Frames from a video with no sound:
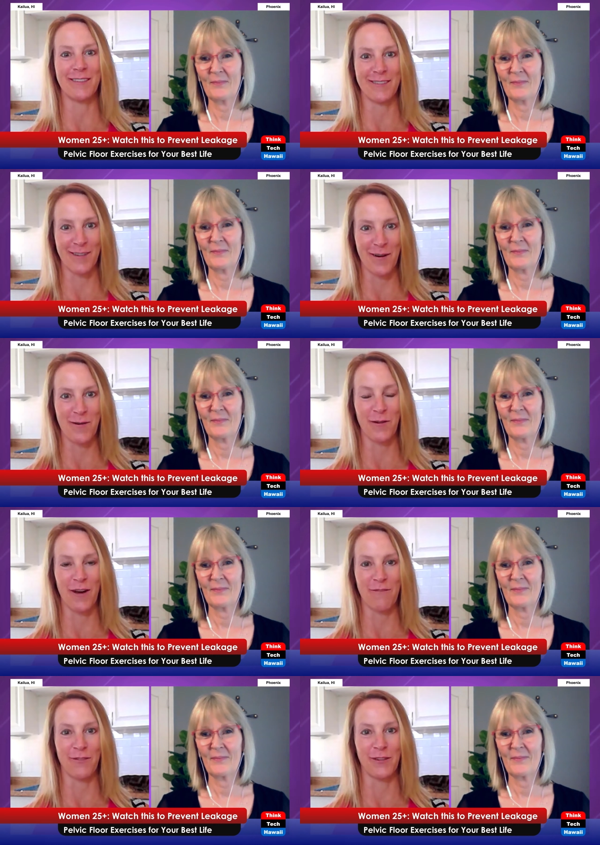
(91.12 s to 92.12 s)
Speaker 1: so
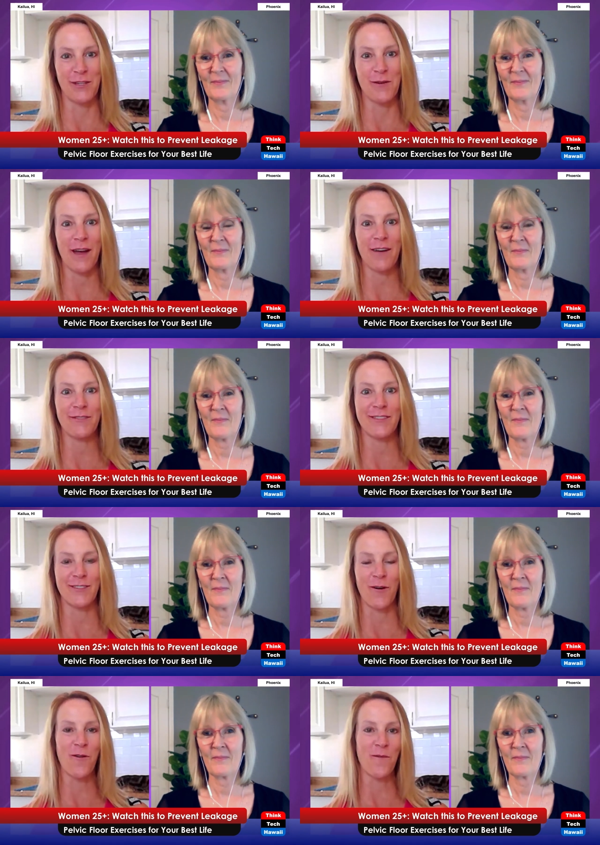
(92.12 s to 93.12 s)
grateful. You have
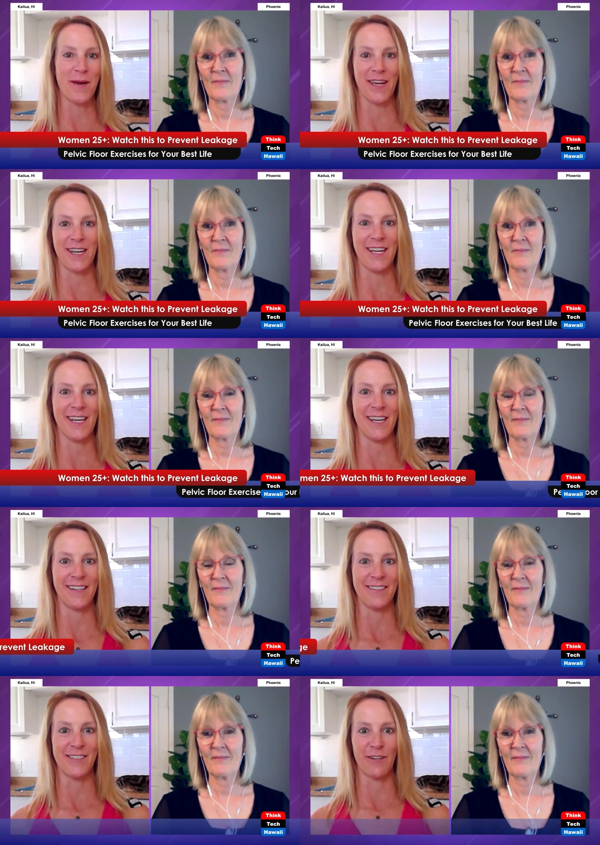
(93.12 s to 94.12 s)
so
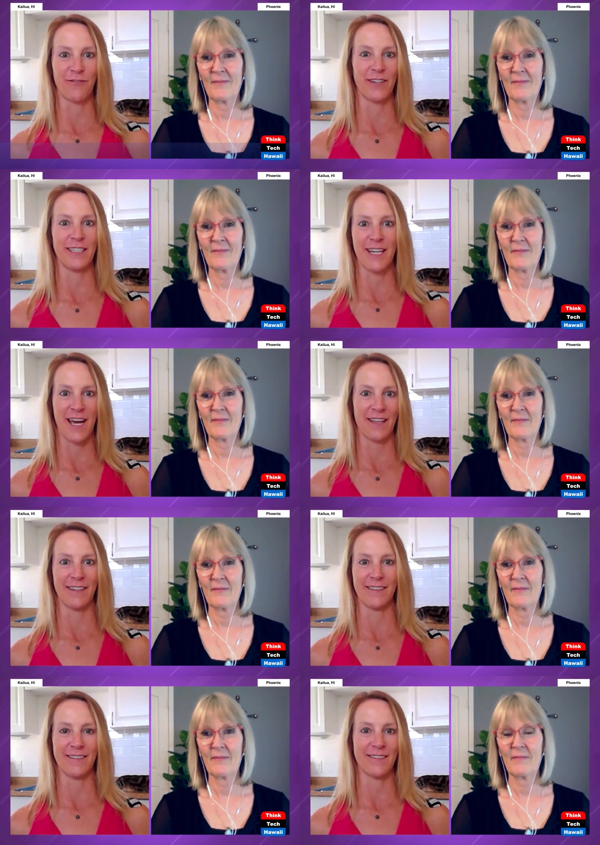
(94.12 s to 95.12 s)
many different
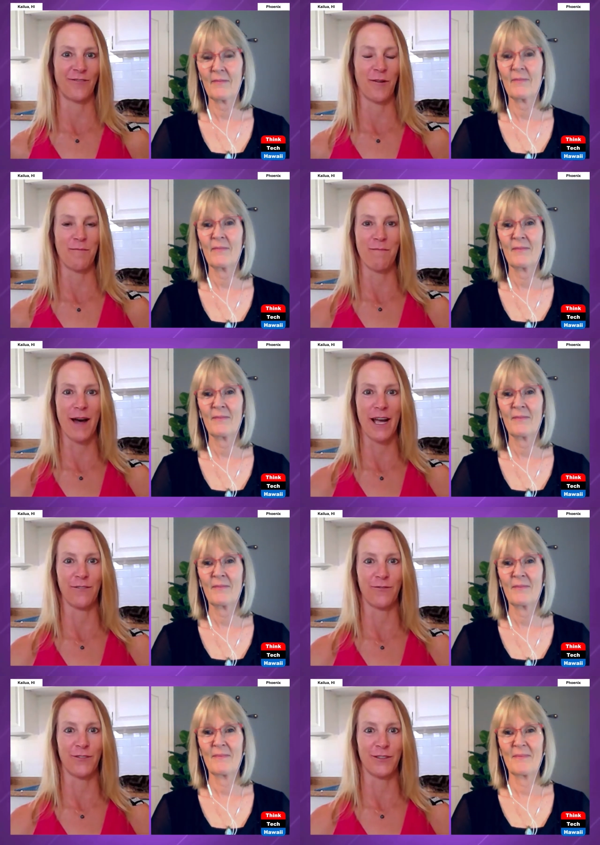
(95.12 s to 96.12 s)
talents from
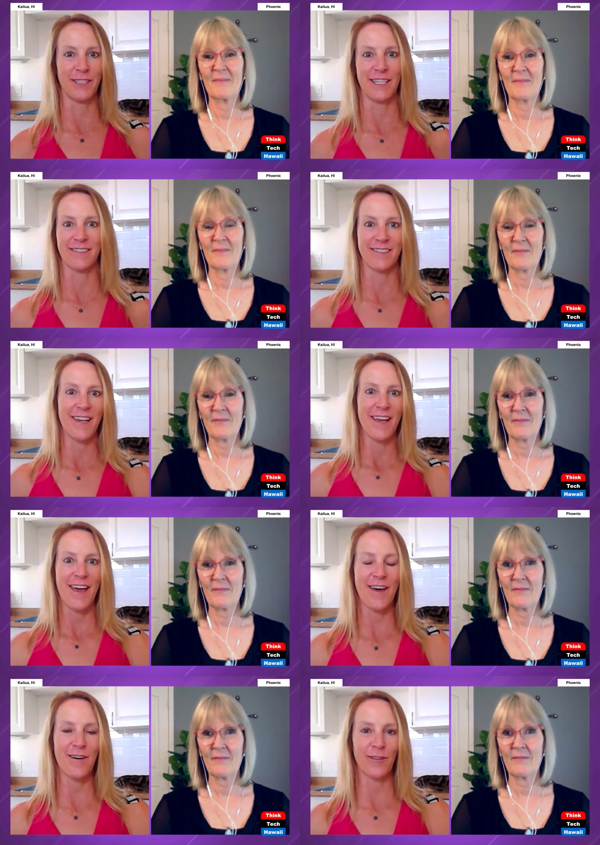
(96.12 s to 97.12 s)
mindfulness
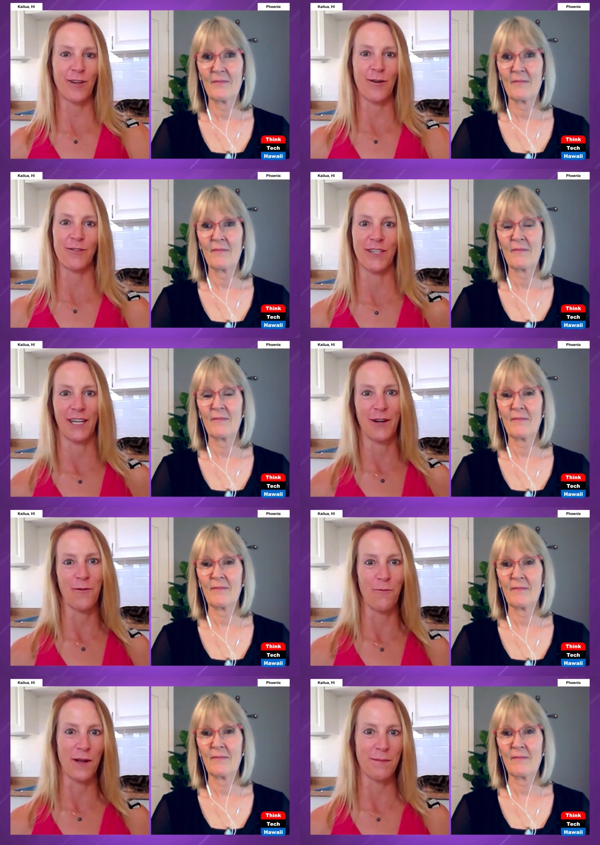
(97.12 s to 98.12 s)
health coaching,
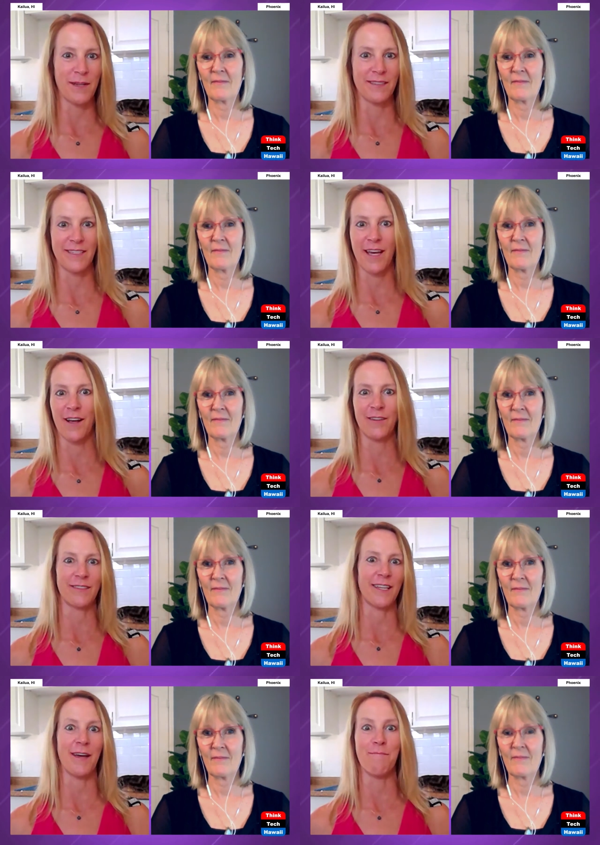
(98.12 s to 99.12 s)
women's
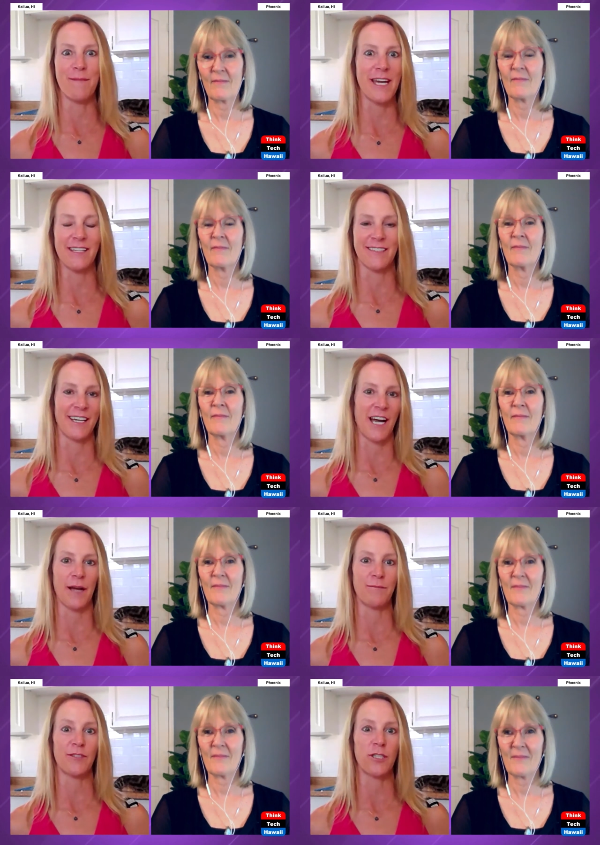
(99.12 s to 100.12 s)
health, amazing.
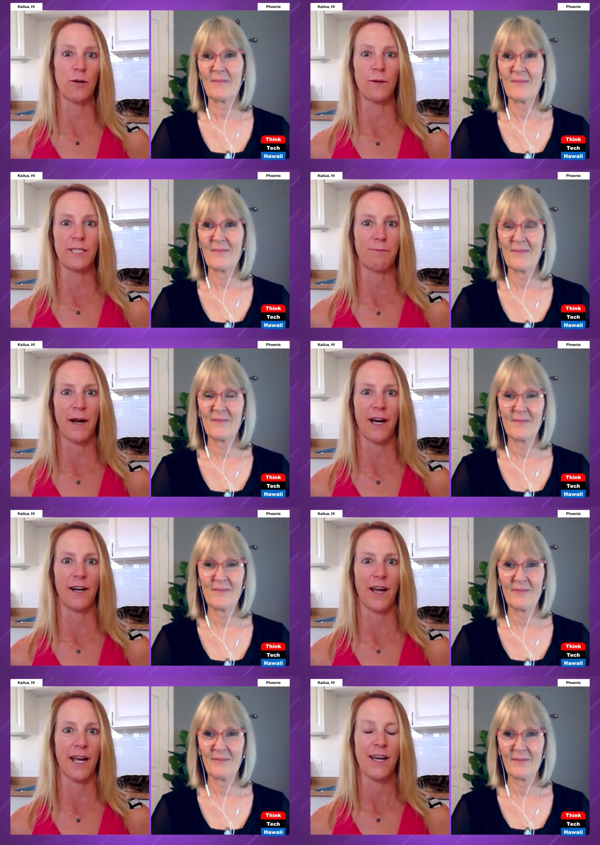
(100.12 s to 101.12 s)
I'm so
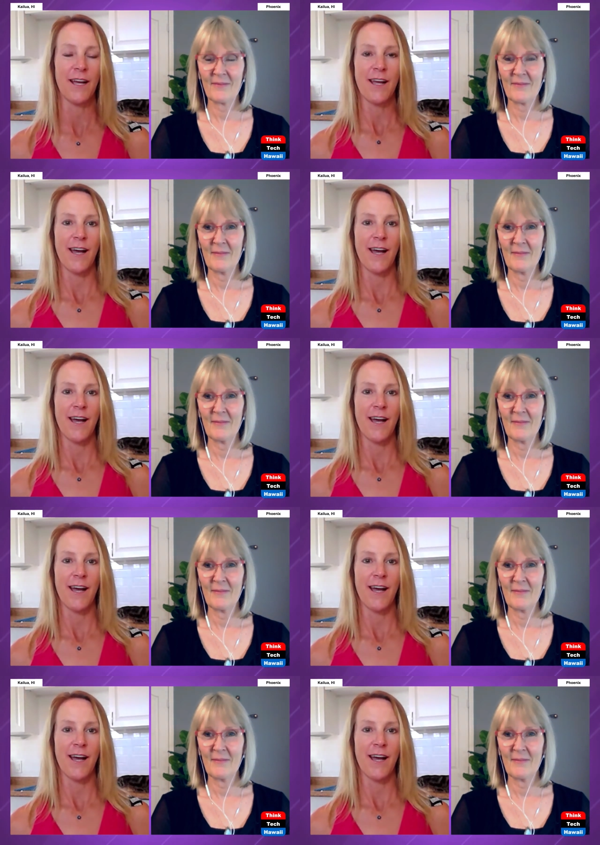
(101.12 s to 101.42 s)
inspired. I